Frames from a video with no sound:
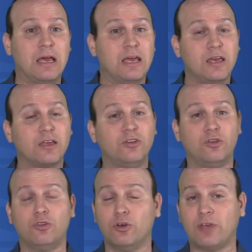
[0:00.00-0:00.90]
it can
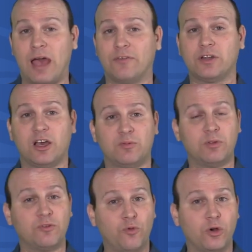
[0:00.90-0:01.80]
do those
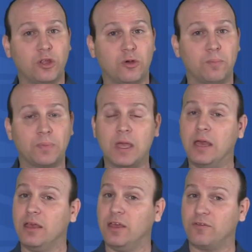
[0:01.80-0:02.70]
advertisements for you.
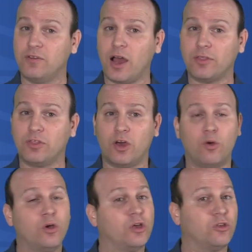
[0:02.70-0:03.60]
If not,
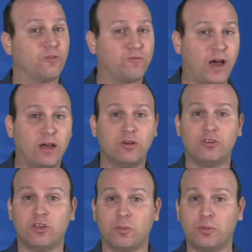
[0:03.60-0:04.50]
though, your files
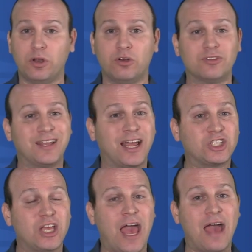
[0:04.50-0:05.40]
and your printers can
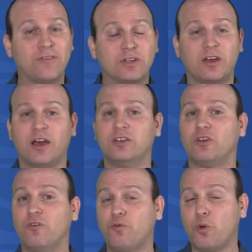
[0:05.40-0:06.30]
actually advertise
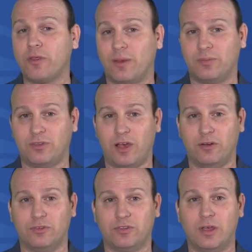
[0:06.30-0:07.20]
for
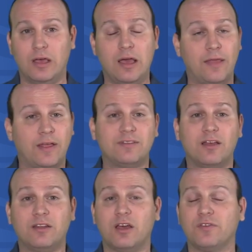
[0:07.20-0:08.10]
themselves, and that's the
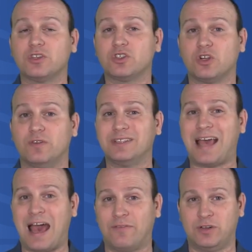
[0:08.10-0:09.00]
idea of a service
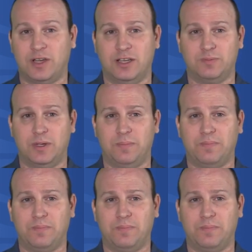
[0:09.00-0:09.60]
advertisement.